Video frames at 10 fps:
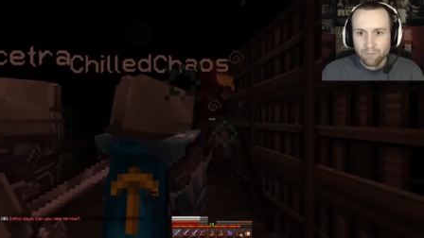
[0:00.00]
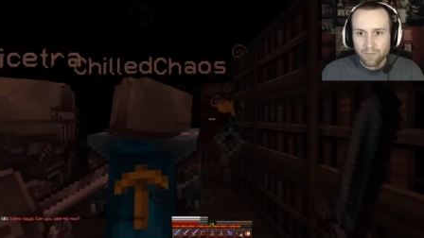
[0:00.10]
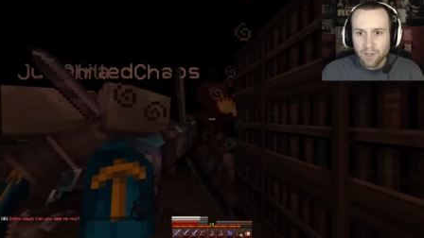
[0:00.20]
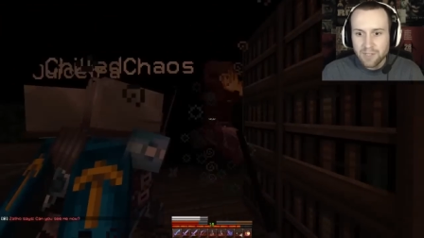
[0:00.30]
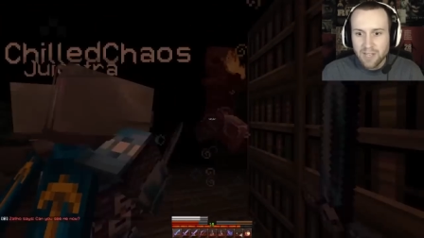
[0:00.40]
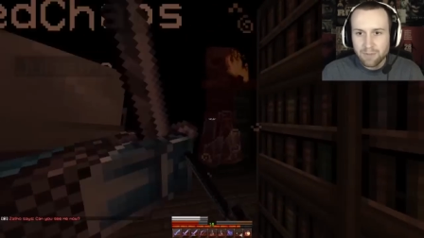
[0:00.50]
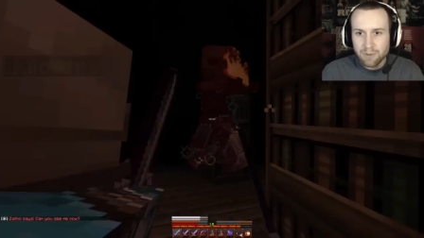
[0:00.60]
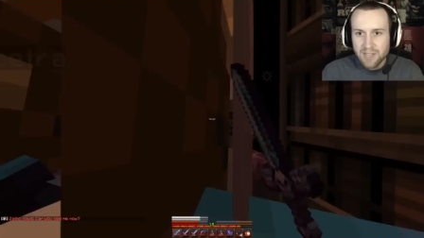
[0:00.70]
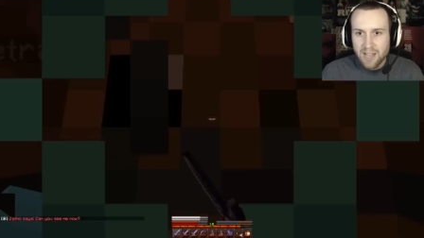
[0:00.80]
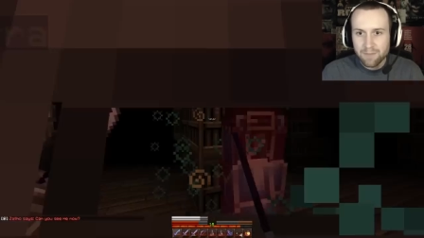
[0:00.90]
Don't stop. Don't
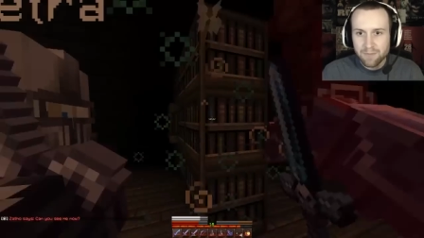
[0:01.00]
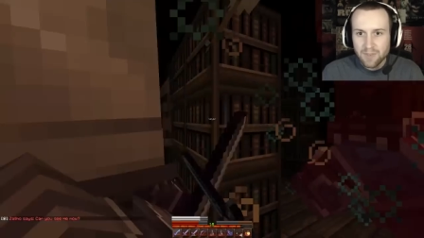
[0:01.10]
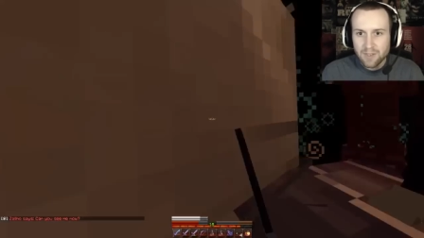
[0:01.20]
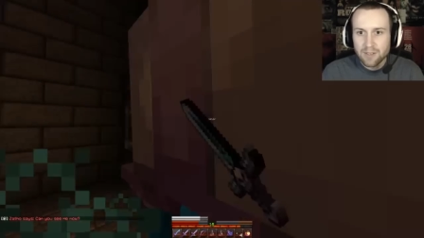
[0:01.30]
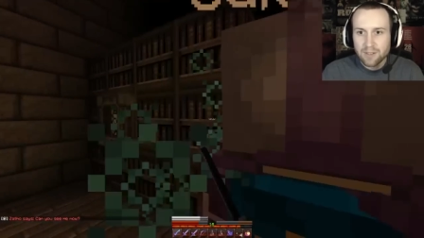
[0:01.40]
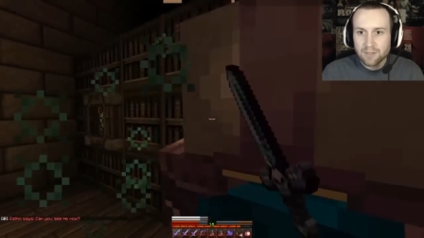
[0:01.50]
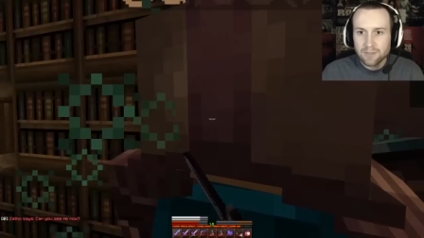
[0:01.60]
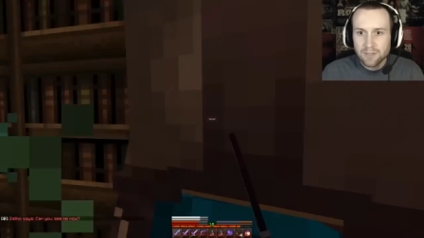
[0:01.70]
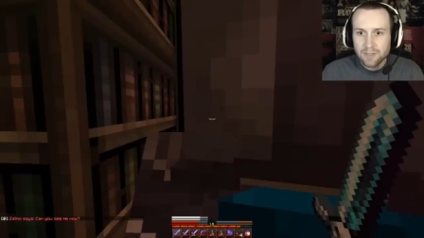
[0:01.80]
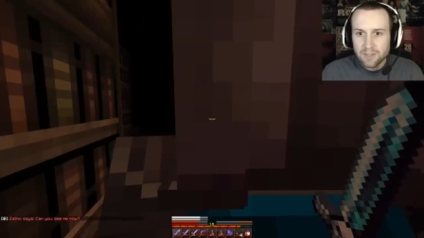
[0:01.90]
stop. Push him
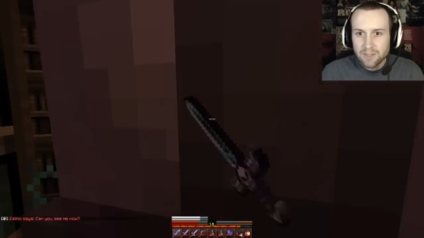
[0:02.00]
back.